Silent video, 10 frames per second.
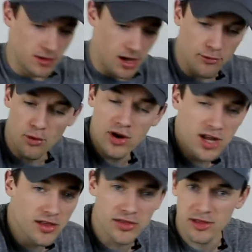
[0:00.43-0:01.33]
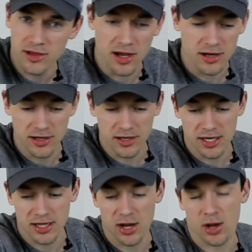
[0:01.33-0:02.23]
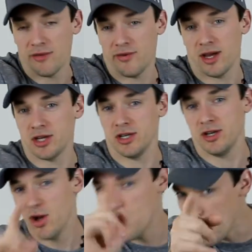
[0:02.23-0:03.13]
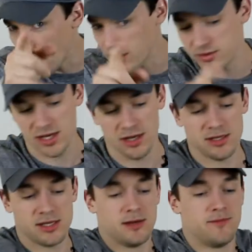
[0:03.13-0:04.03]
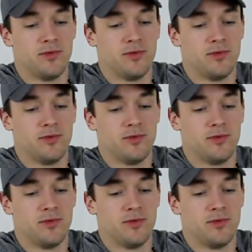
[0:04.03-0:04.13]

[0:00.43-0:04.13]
I've already undid the knife action. No knives, kids